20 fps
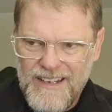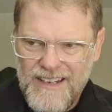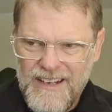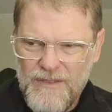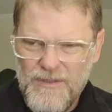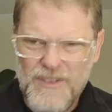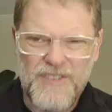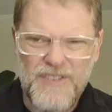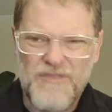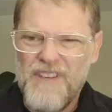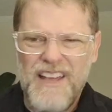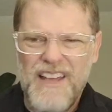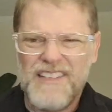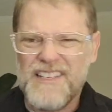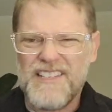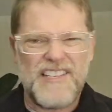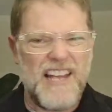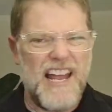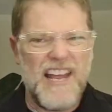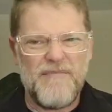was around the
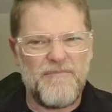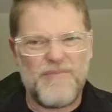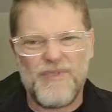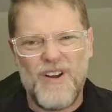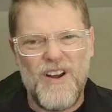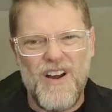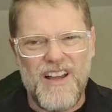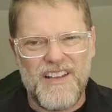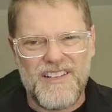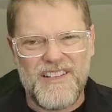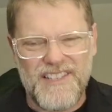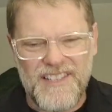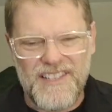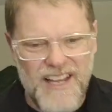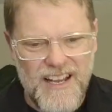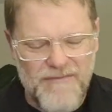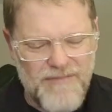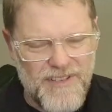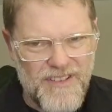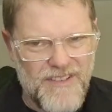same price.
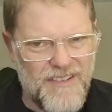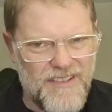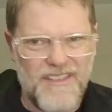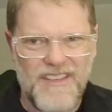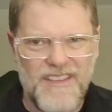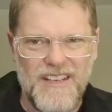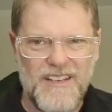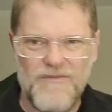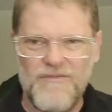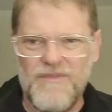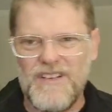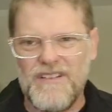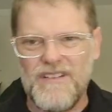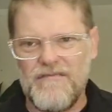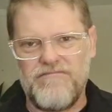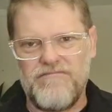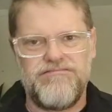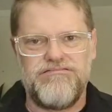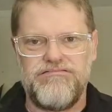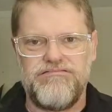So I'm sort of thinking,
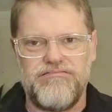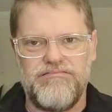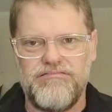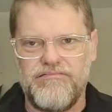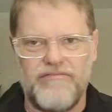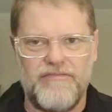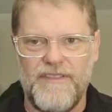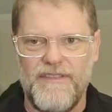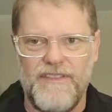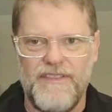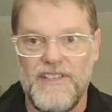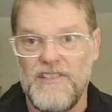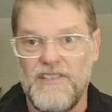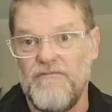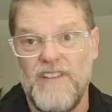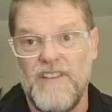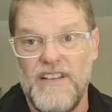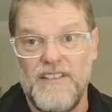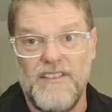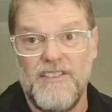well, if it's
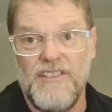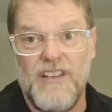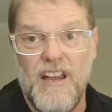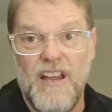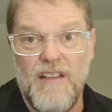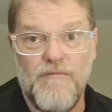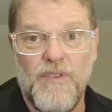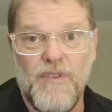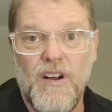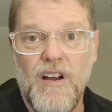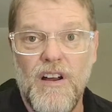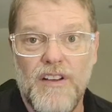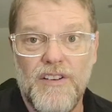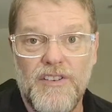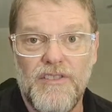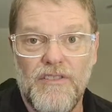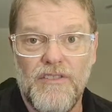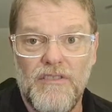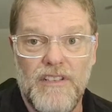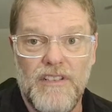around the same price,
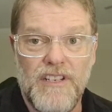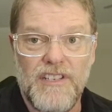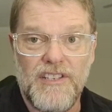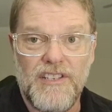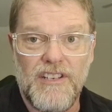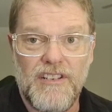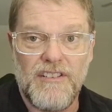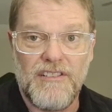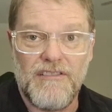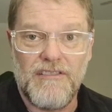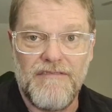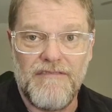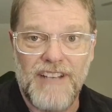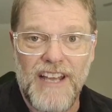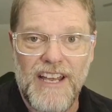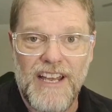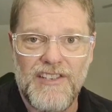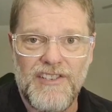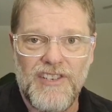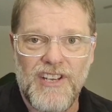surely it's going to
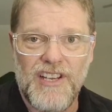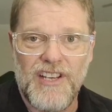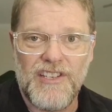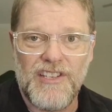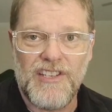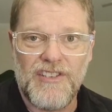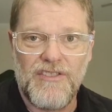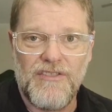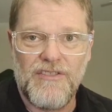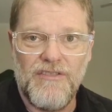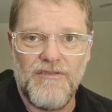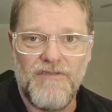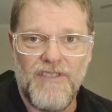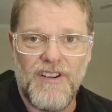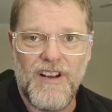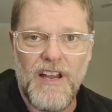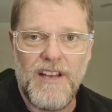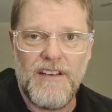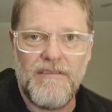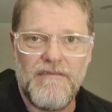taste just as good,
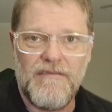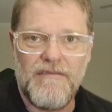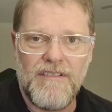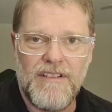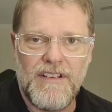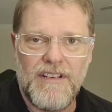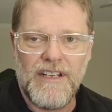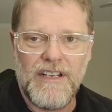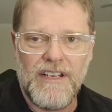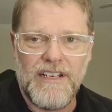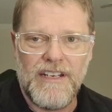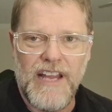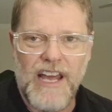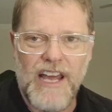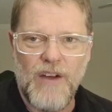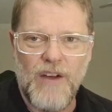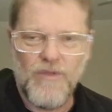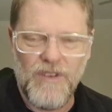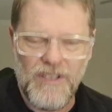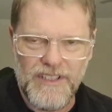right?
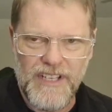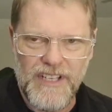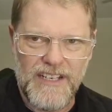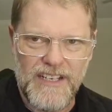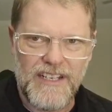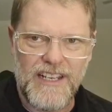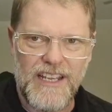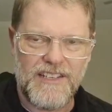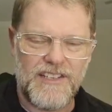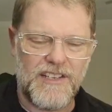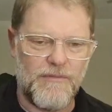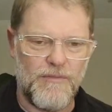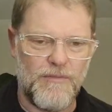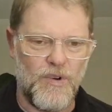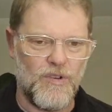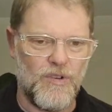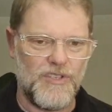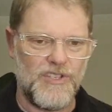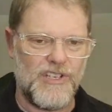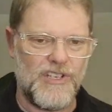Now I will need to get some
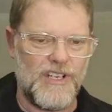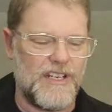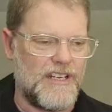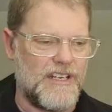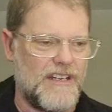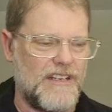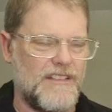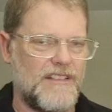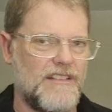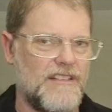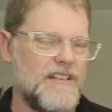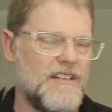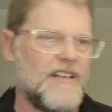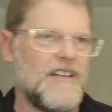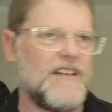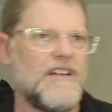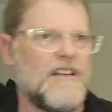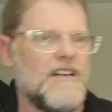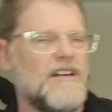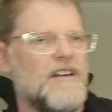more gin, and
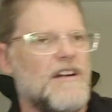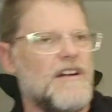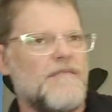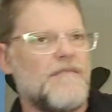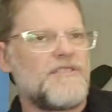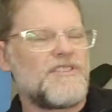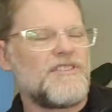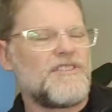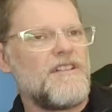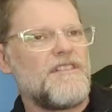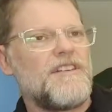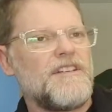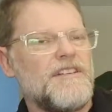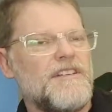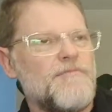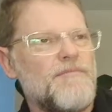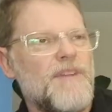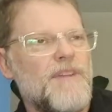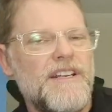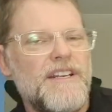I'm sort of
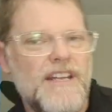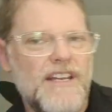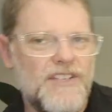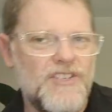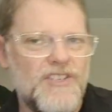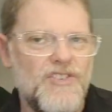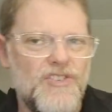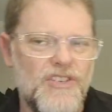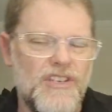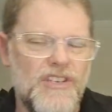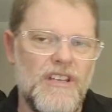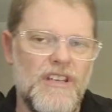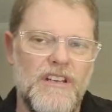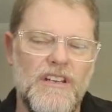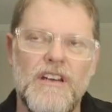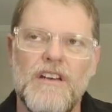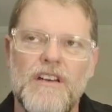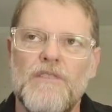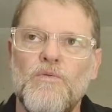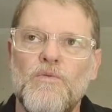thinking my next
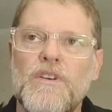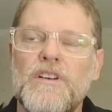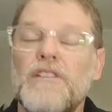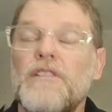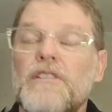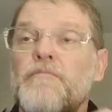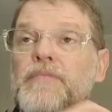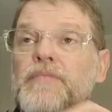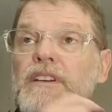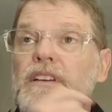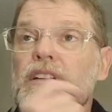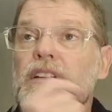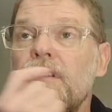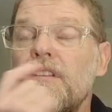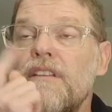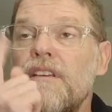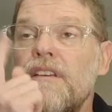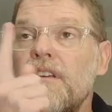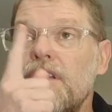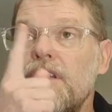gin will be
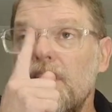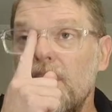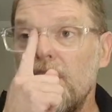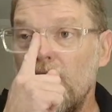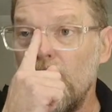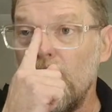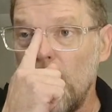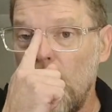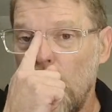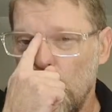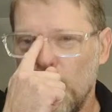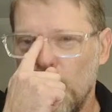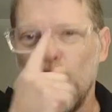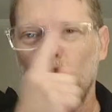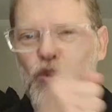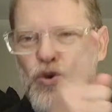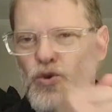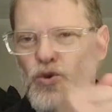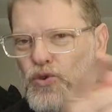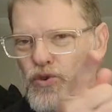the
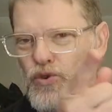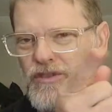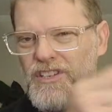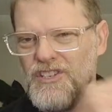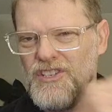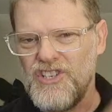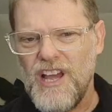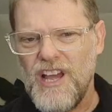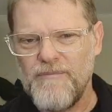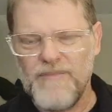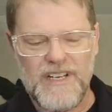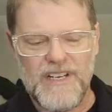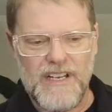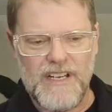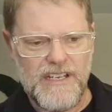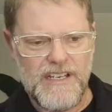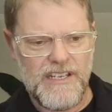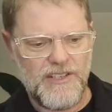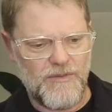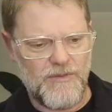Roku, the
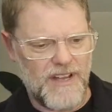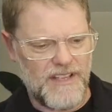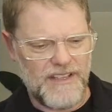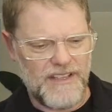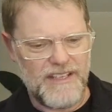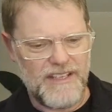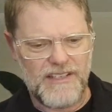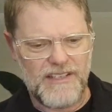Japanese one.